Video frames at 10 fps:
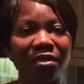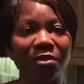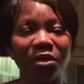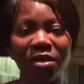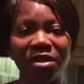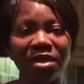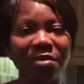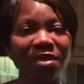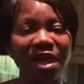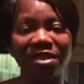because it
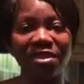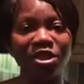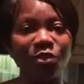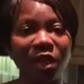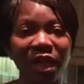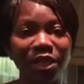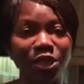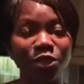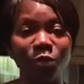seems there's nothing we can do.